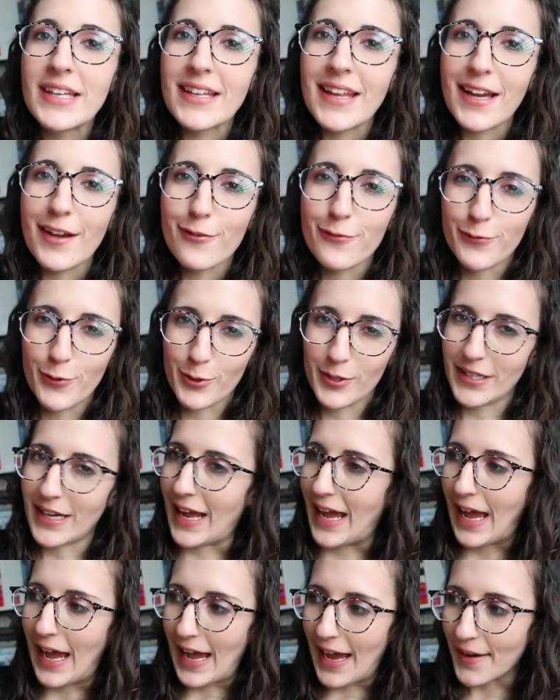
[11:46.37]
it like a
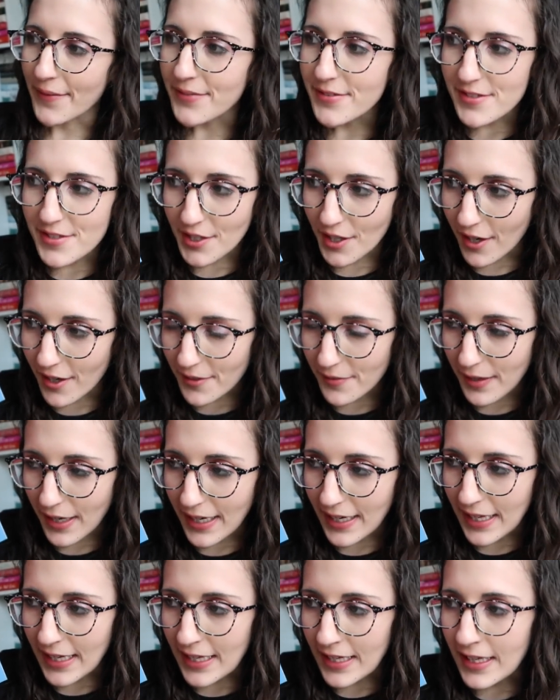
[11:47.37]
4.5 star
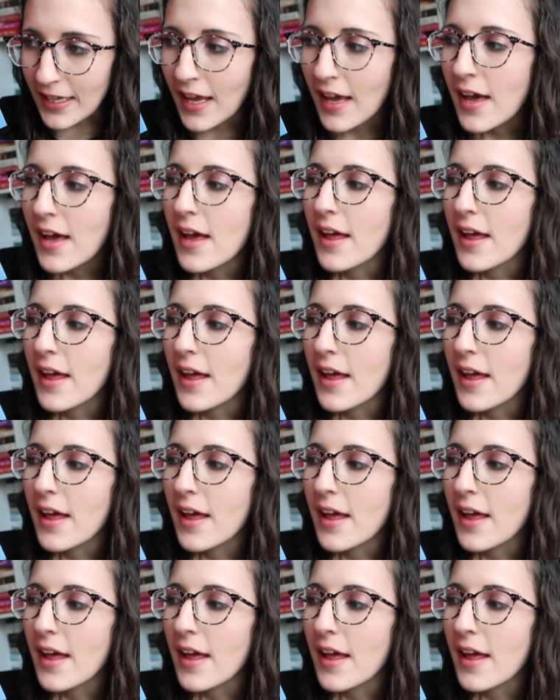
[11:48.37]
rating.